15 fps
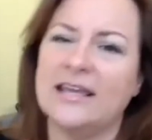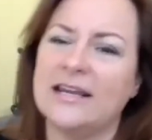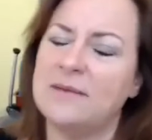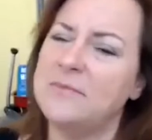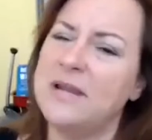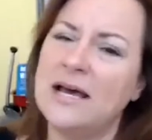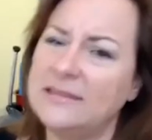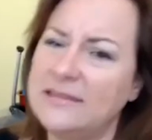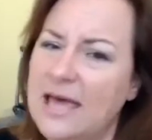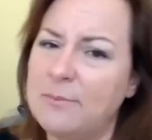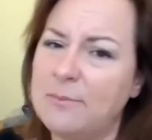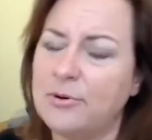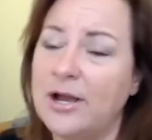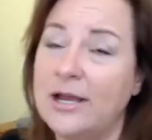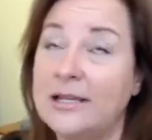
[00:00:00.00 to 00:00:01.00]
and I'm not that
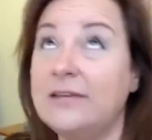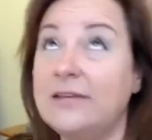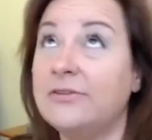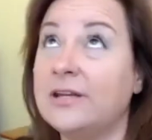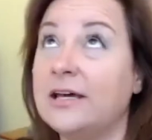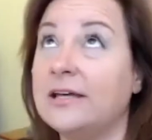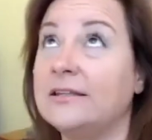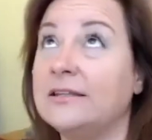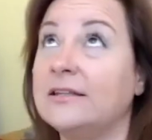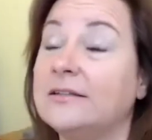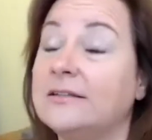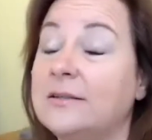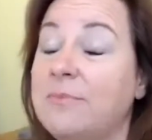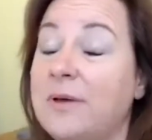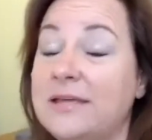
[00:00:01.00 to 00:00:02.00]
bright even on the
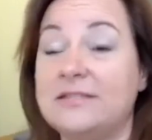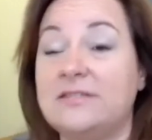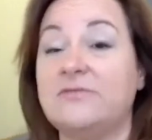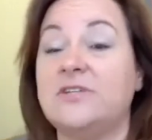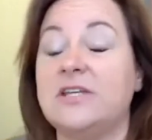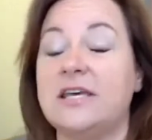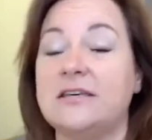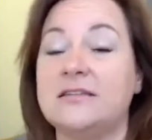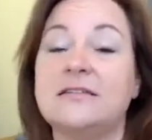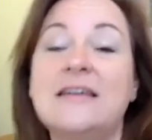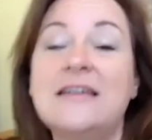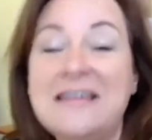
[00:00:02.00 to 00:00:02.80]
best of days.